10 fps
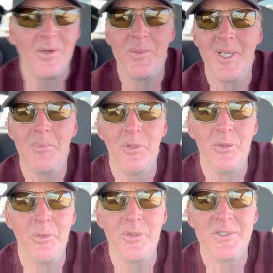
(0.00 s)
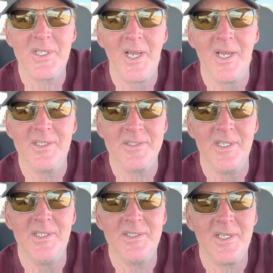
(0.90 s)
we got bluebird skies,
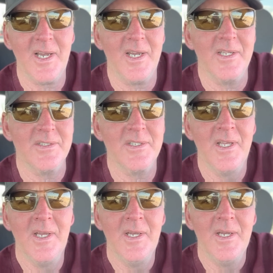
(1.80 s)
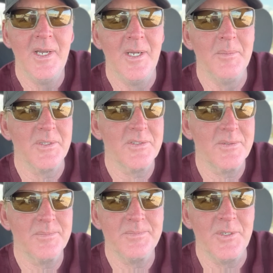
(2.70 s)
sunny skies.
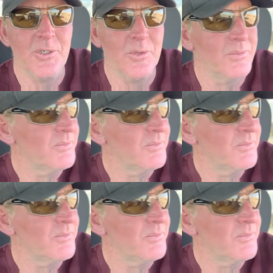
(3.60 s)
It's, you know,